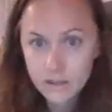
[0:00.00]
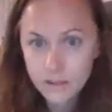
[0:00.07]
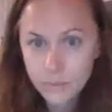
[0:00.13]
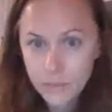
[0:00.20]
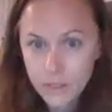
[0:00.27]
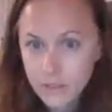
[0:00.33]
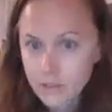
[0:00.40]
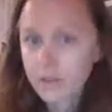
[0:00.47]
the
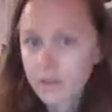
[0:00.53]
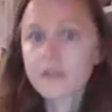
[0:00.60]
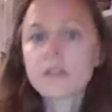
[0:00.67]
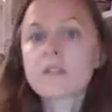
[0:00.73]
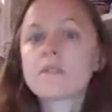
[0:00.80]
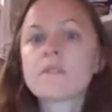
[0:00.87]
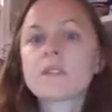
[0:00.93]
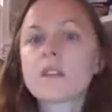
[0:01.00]
big
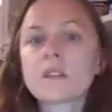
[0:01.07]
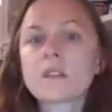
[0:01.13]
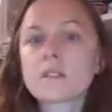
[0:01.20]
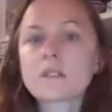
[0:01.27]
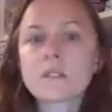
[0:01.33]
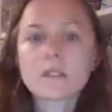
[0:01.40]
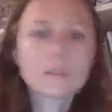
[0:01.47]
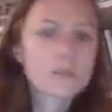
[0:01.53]

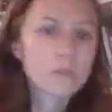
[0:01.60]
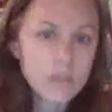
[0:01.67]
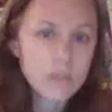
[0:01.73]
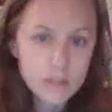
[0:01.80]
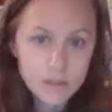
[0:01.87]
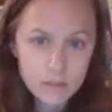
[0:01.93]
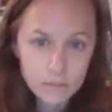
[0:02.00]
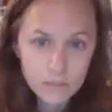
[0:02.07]
diagnosis, it's
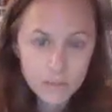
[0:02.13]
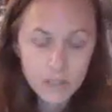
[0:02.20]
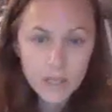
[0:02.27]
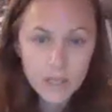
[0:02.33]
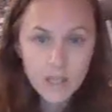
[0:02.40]
autism,